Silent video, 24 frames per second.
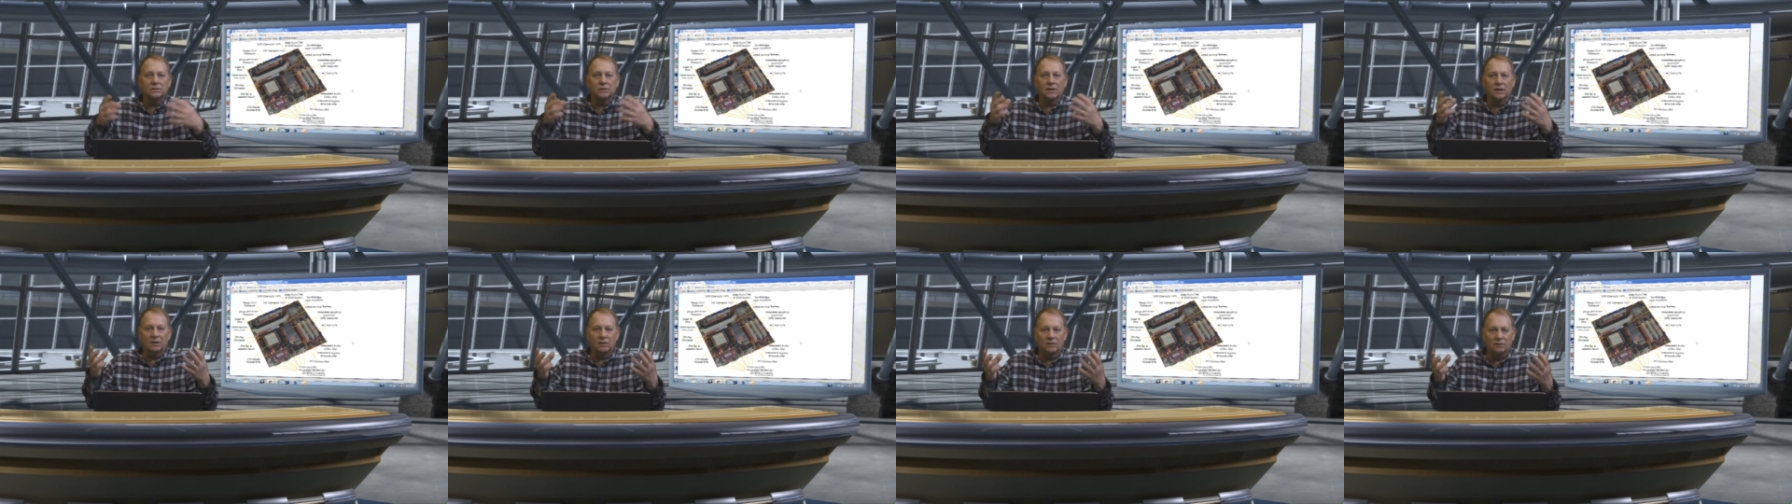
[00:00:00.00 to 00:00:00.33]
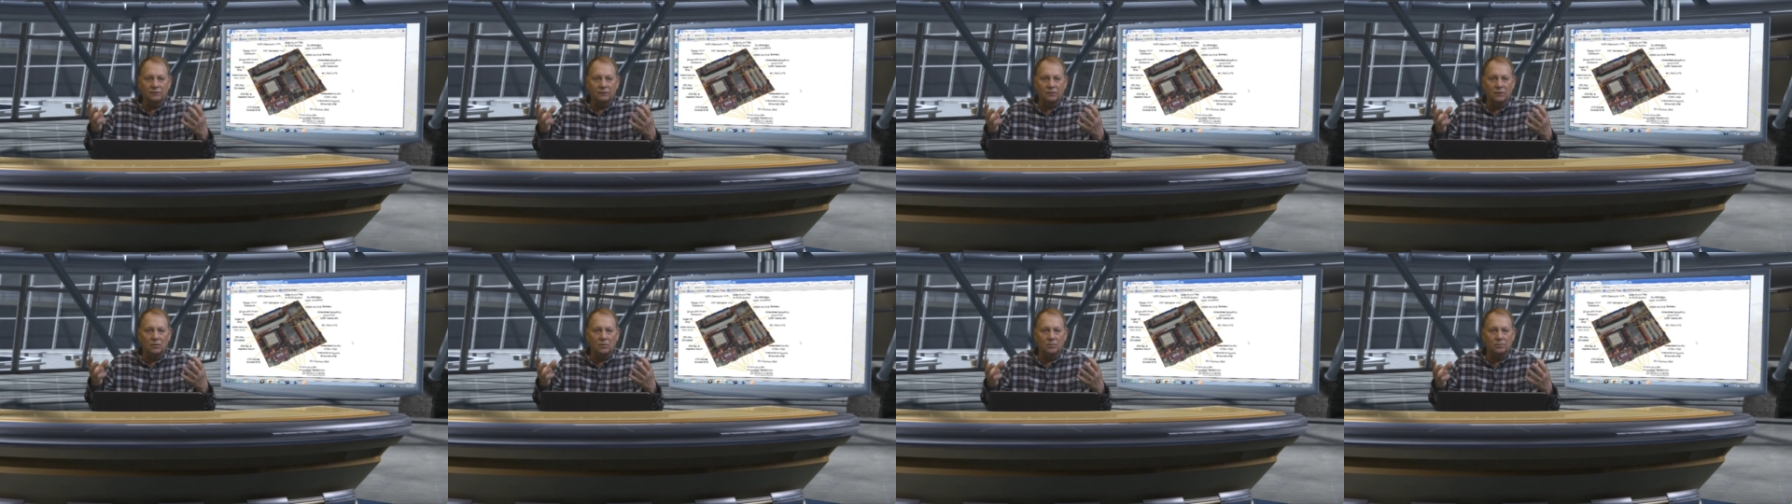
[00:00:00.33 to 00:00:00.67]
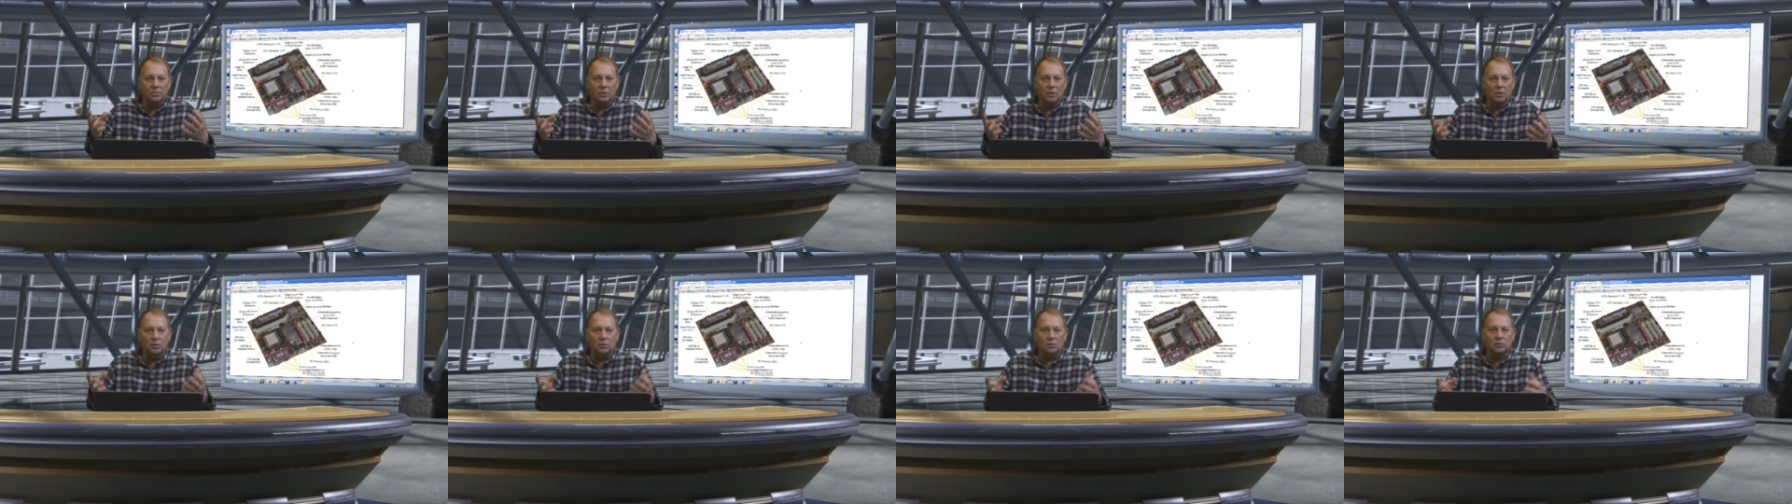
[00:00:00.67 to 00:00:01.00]
telephone
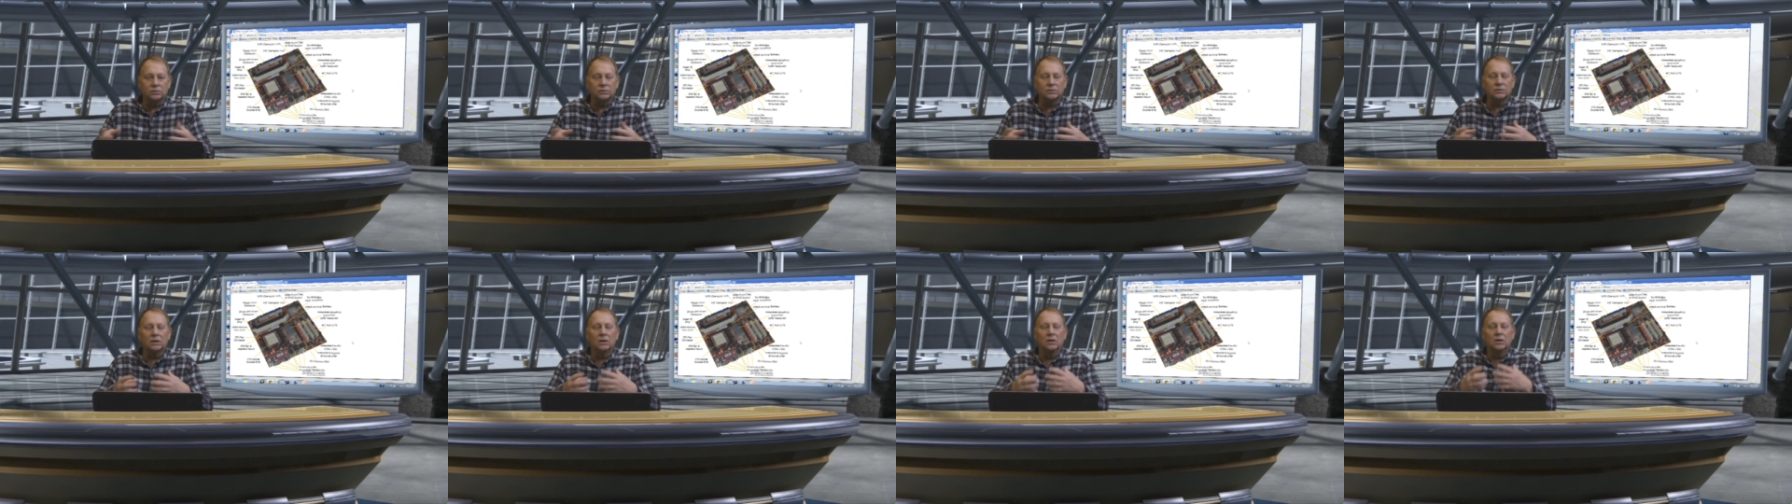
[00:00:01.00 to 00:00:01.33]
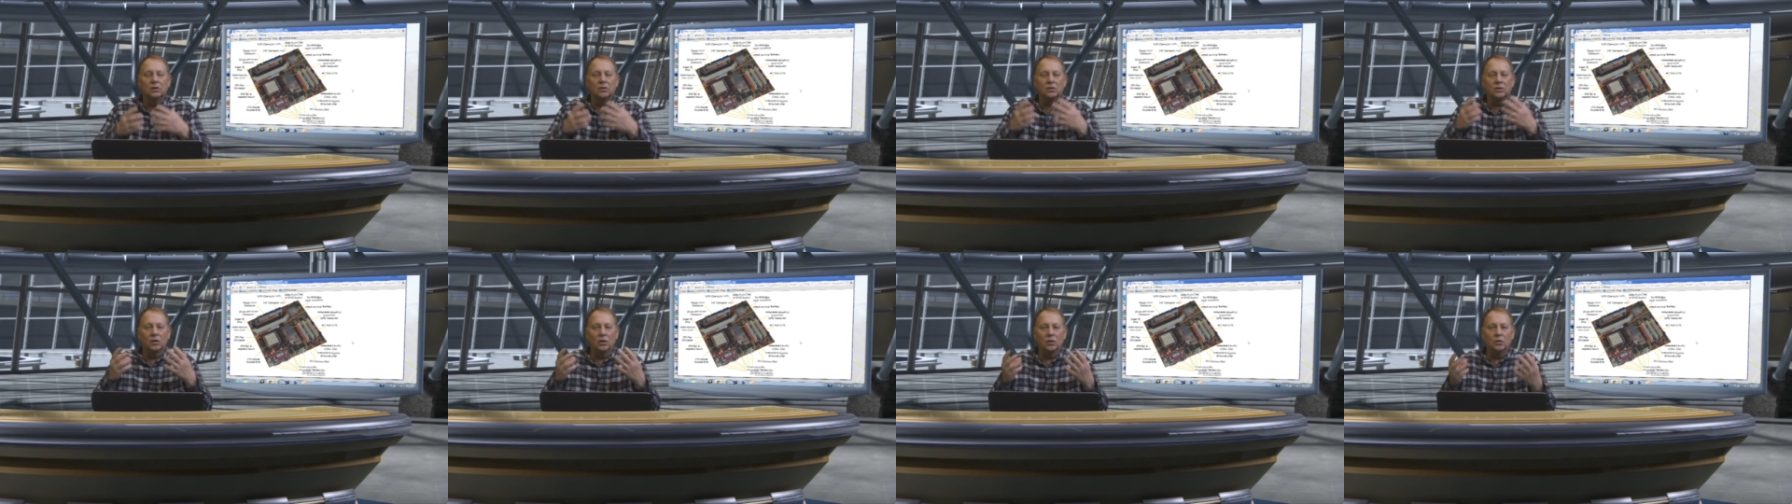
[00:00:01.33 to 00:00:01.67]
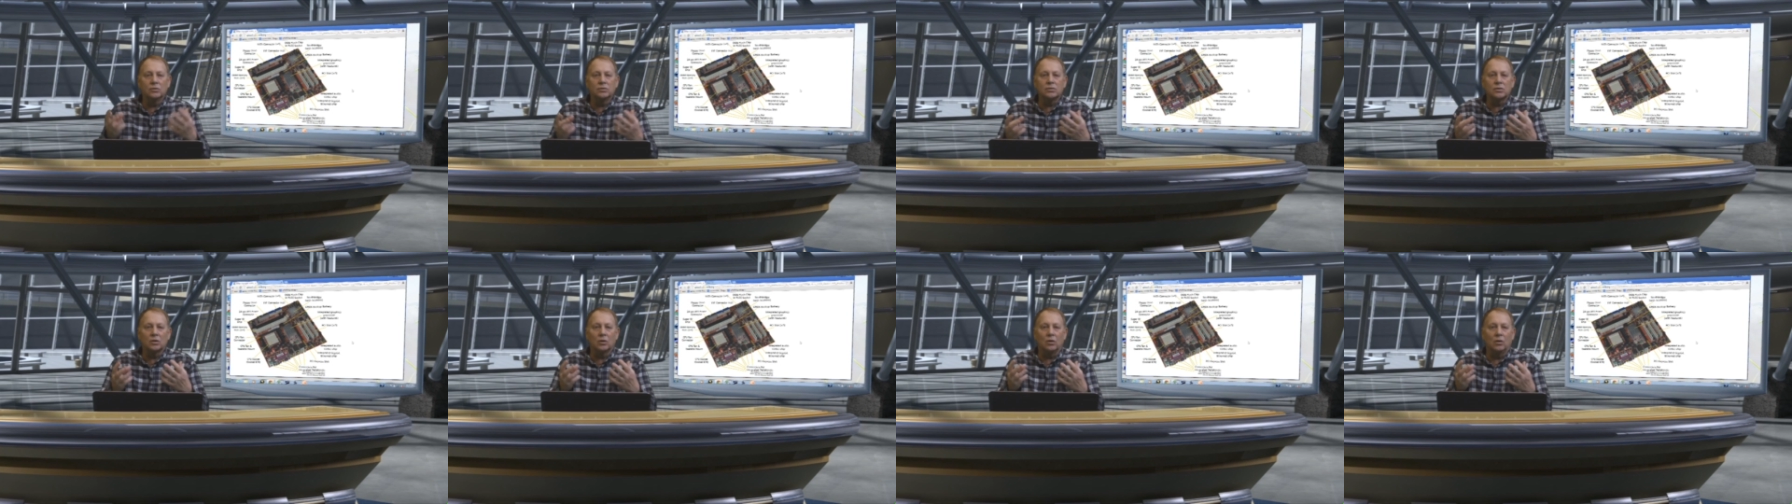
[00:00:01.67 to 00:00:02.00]
poles,
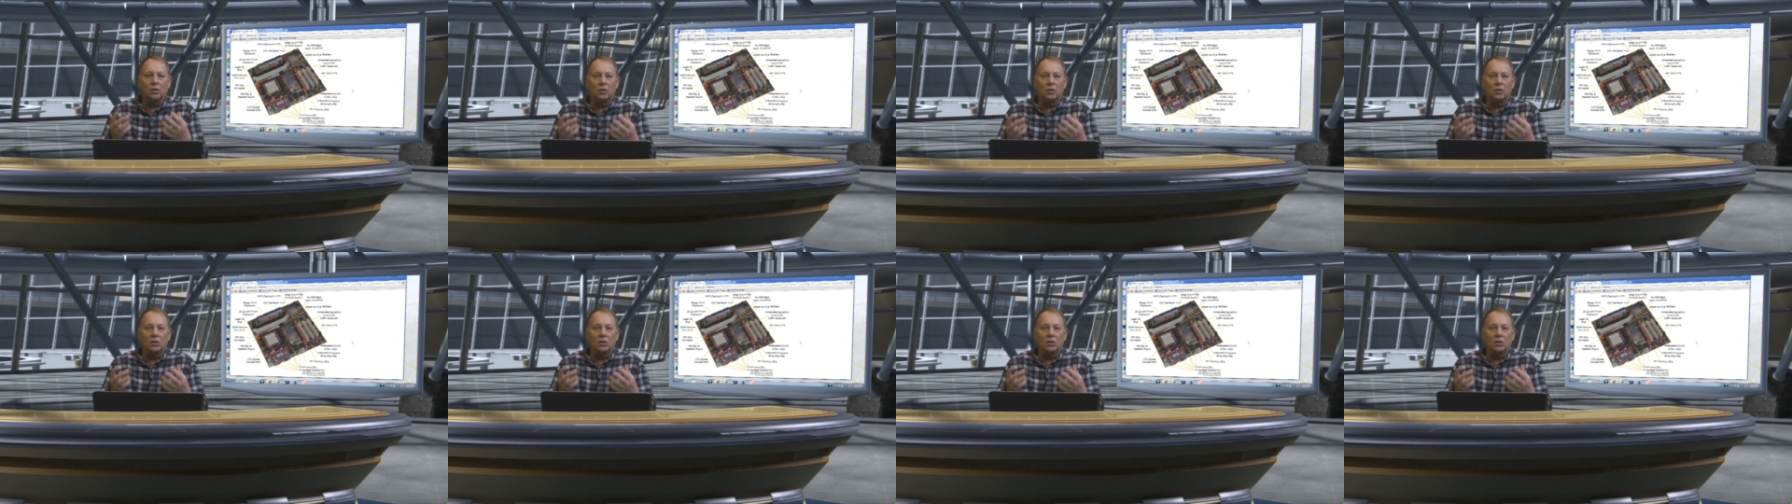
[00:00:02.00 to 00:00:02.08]
those are